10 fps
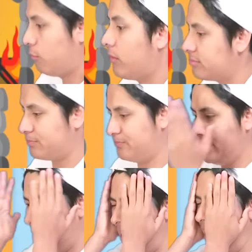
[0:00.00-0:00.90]
What?
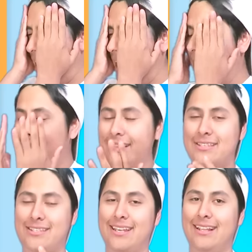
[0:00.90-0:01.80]
I, I
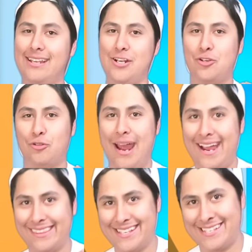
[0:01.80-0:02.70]
legitimately
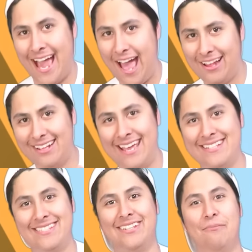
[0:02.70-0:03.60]
dragged the child
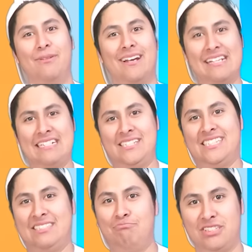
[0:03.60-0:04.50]
into the blood. Like,
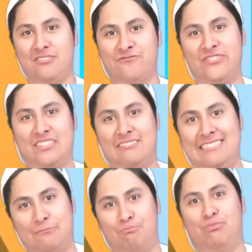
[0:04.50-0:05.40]
put your finger in
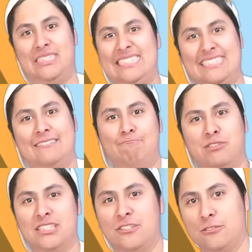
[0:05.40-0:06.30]
there. Put it.
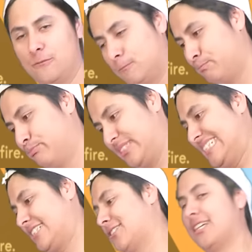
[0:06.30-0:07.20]
Put it, you old
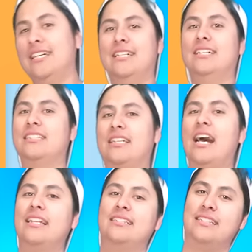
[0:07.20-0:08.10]
bastard.
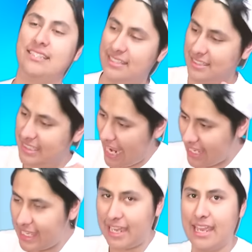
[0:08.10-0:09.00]
God
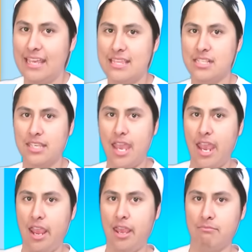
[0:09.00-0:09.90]
dang it, I hate this
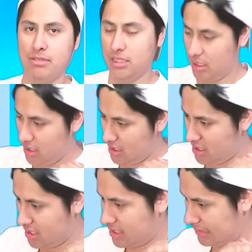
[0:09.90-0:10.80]
game.
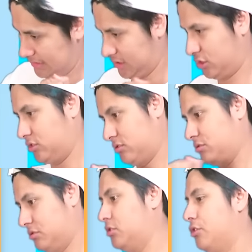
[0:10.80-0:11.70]

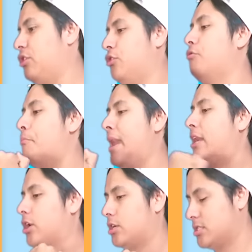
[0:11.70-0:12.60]
Screw you,
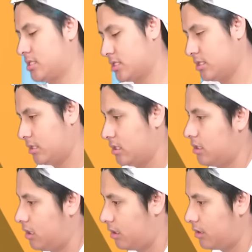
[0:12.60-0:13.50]
makers.
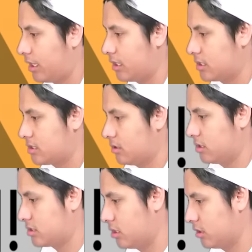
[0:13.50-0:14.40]
Alright, let's go,
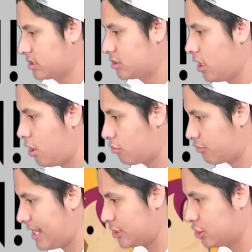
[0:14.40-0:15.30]
let's go, let's go!
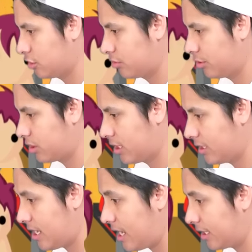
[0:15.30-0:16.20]
Grandchildren, you're
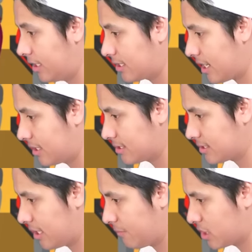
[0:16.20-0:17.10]
not gonna die
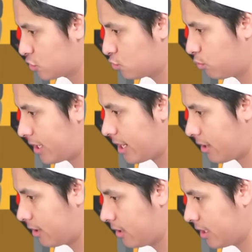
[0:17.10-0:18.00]
this time, I
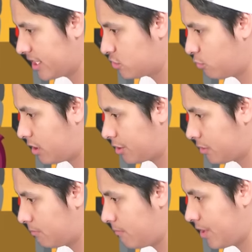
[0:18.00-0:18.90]
swear. I swear on
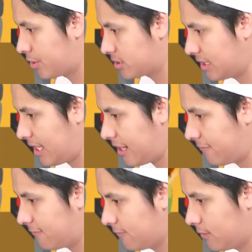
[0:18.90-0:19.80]
your mother's
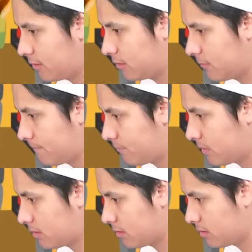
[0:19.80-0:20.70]
life.
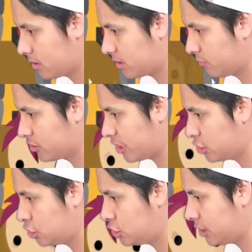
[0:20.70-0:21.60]
That which I
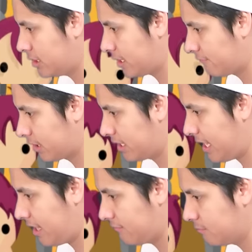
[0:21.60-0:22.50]
should have never
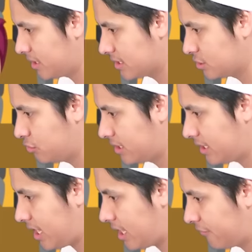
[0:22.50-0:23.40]
gave because you
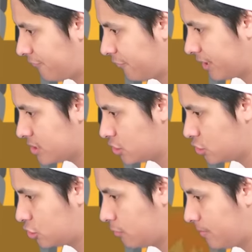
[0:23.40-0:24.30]
got freaking
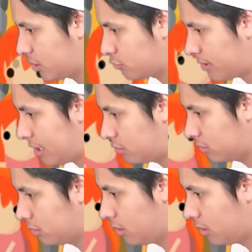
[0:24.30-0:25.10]
stupid, grand.